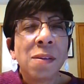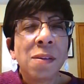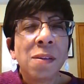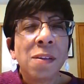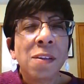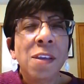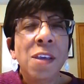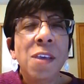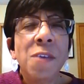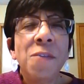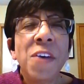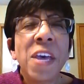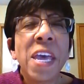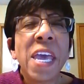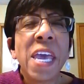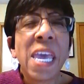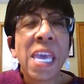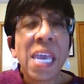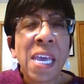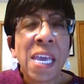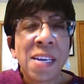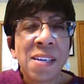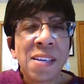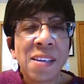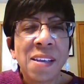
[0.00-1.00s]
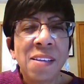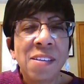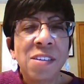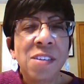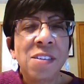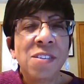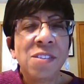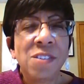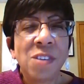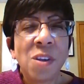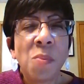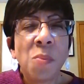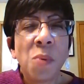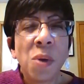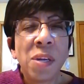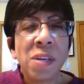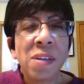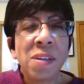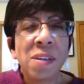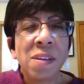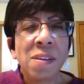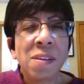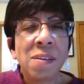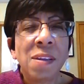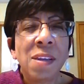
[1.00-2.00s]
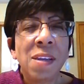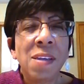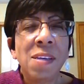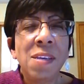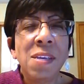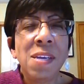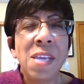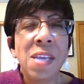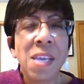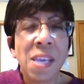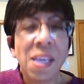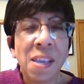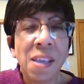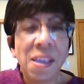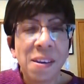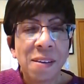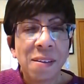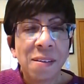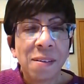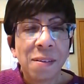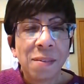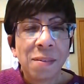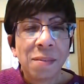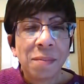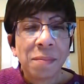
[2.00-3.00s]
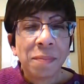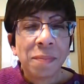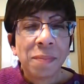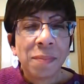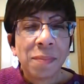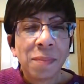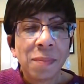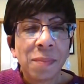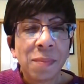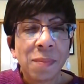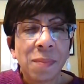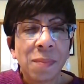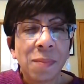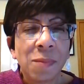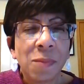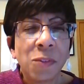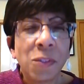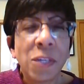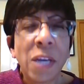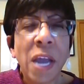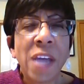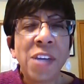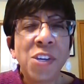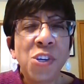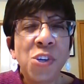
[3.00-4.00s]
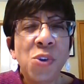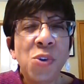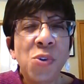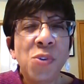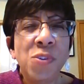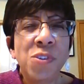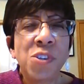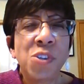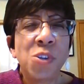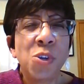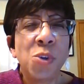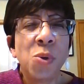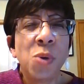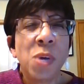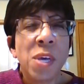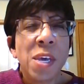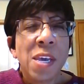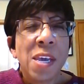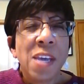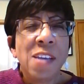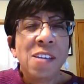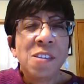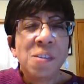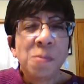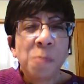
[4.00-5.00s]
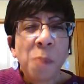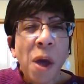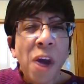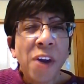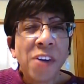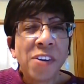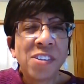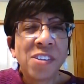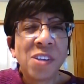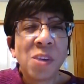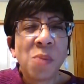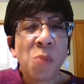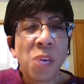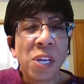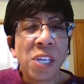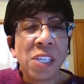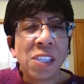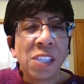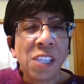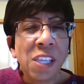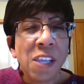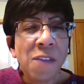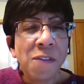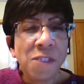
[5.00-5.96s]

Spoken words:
give a hand to someone in need. When I choose to inspire someone, lift